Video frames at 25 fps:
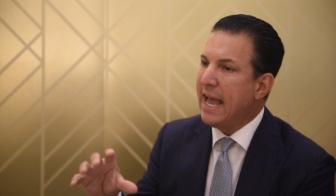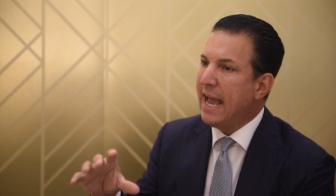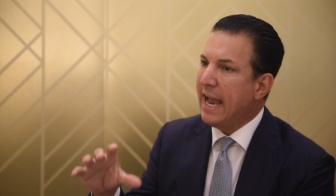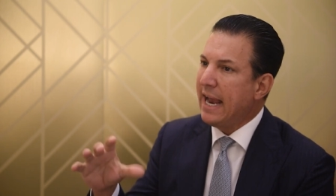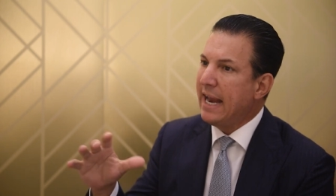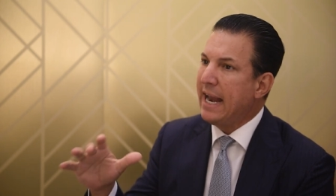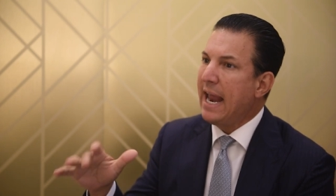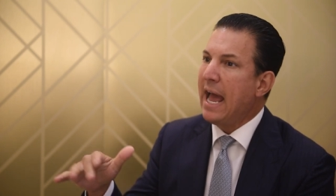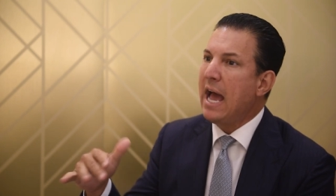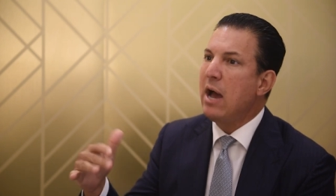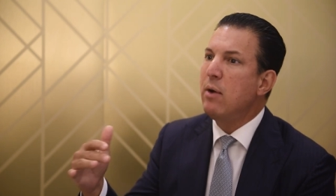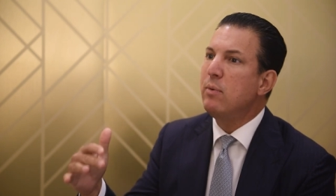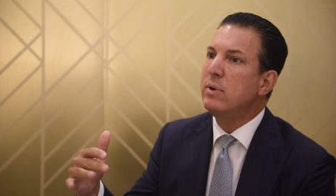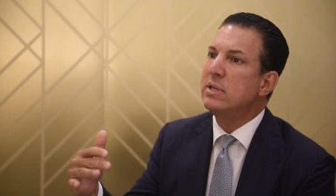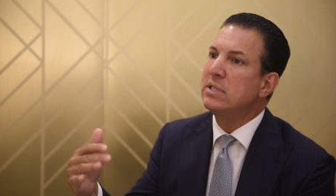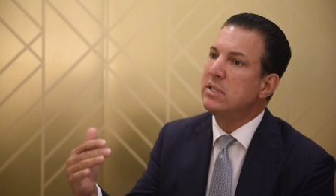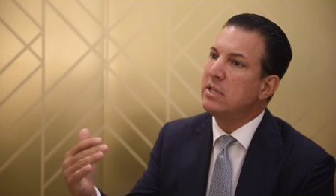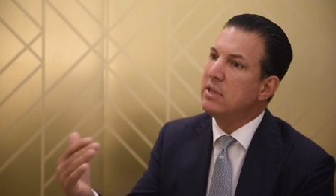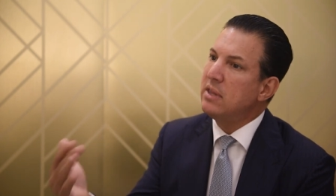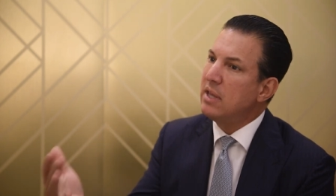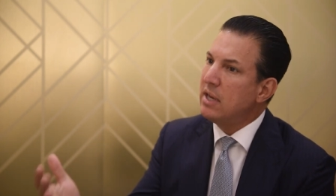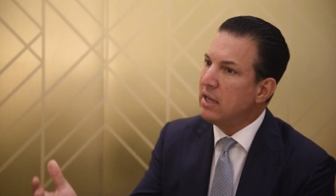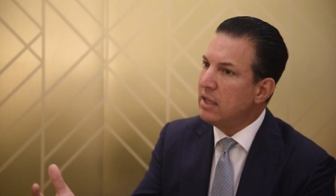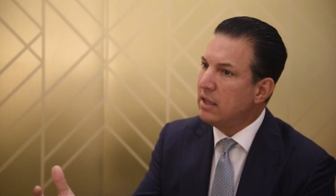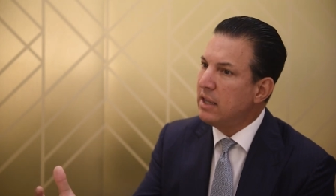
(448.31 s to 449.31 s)
and how is
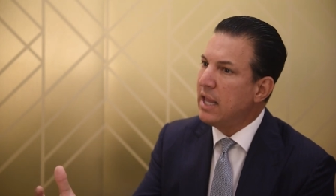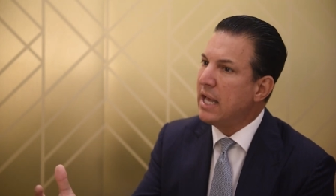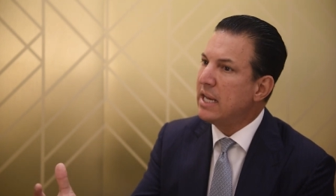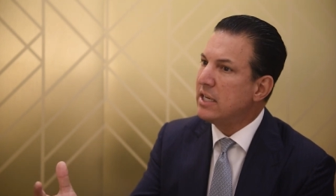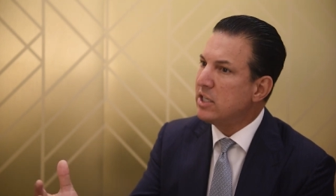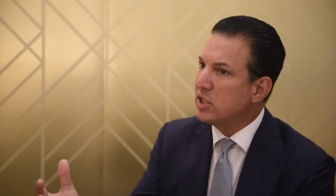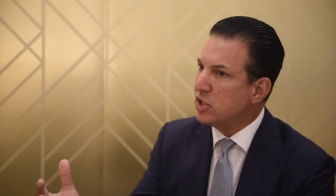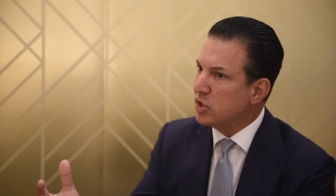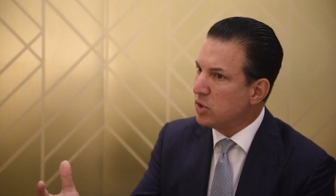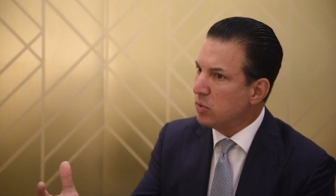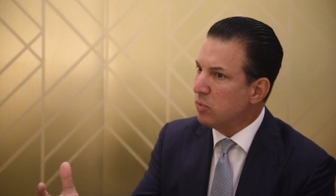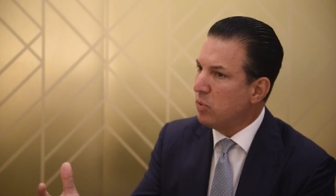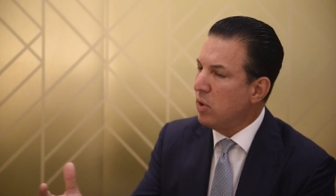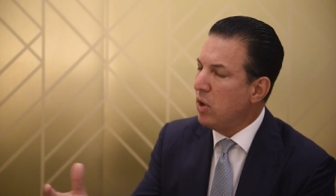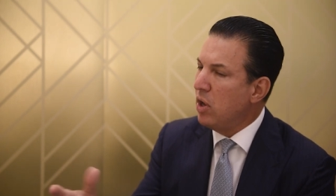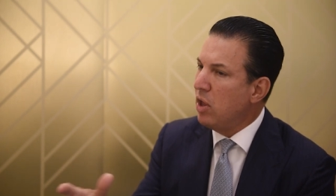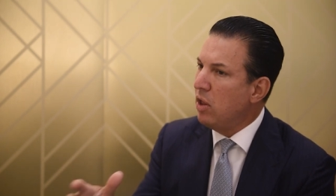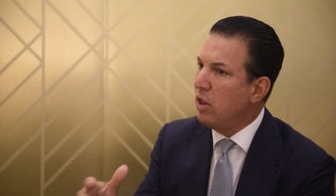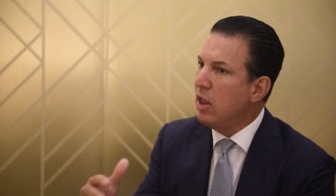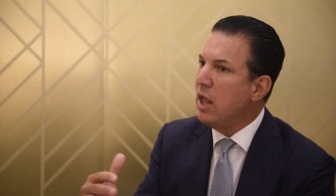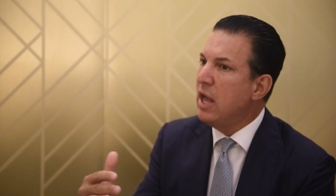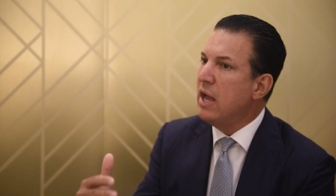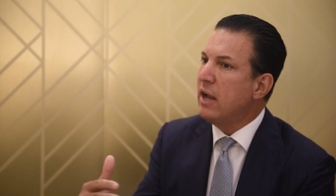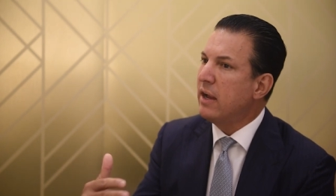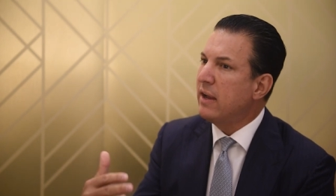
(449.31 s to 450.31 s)
it that Atlantis the
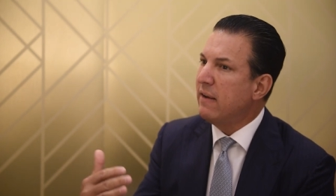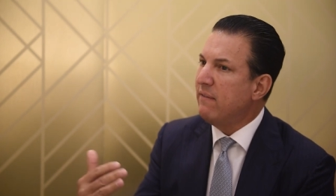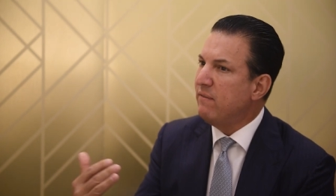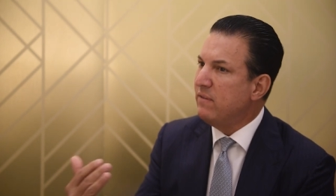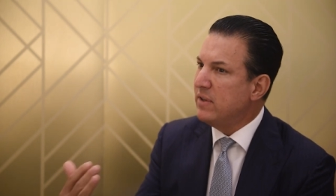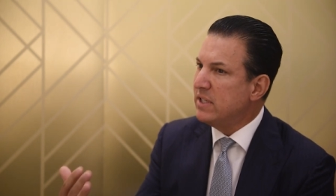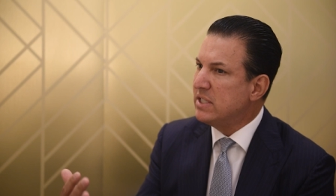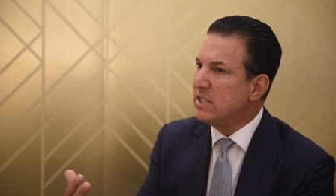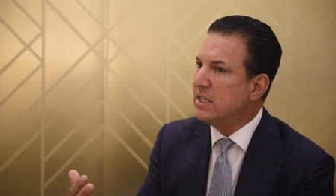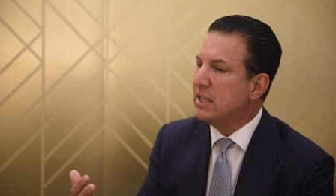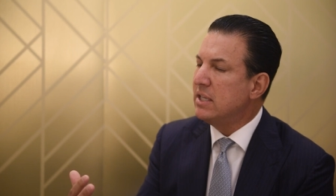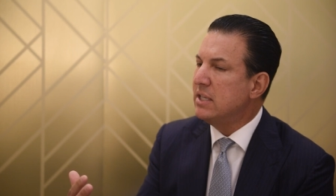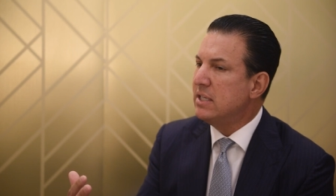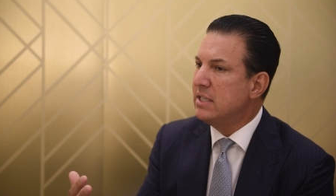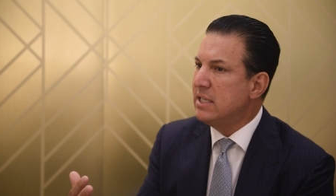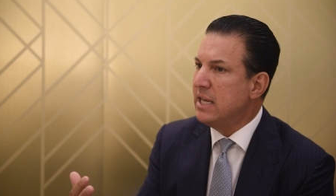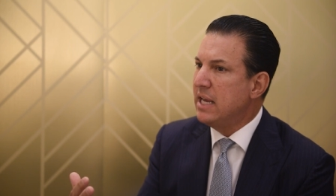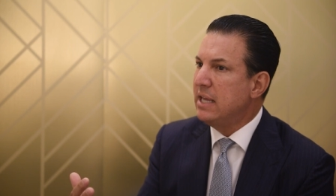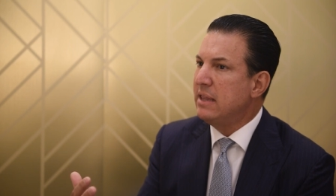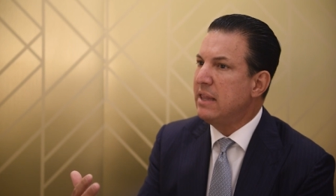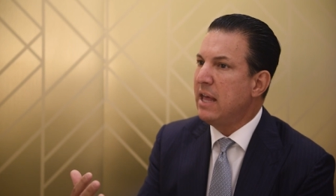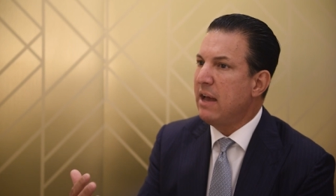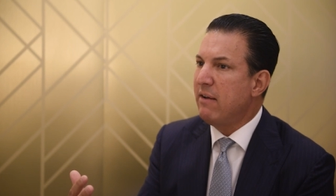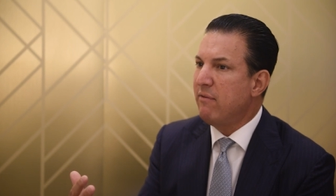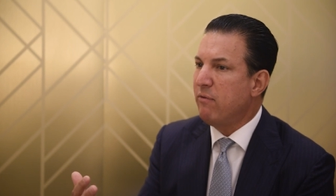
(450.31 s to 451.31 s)
Royal can
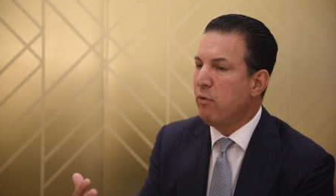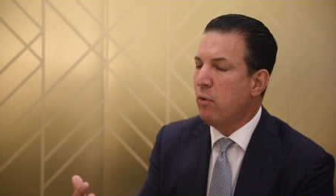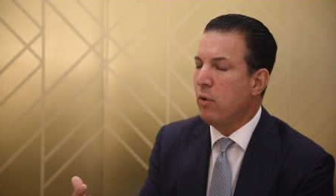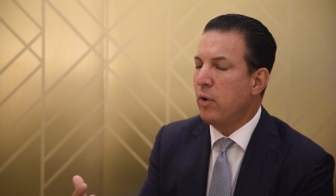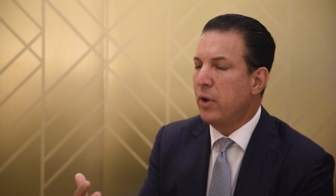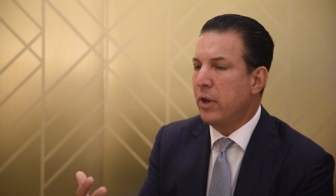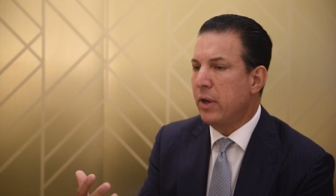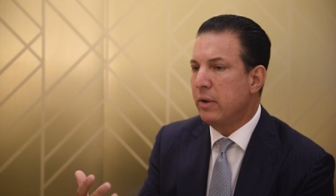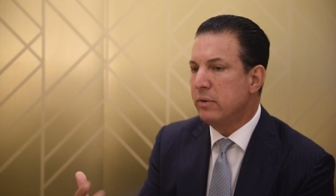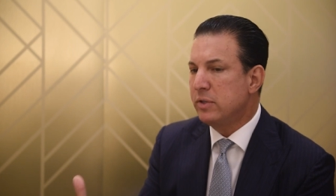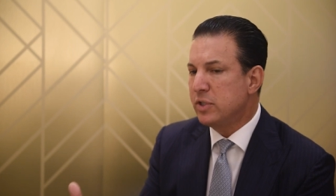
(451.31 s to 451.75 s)
facilitate that for you.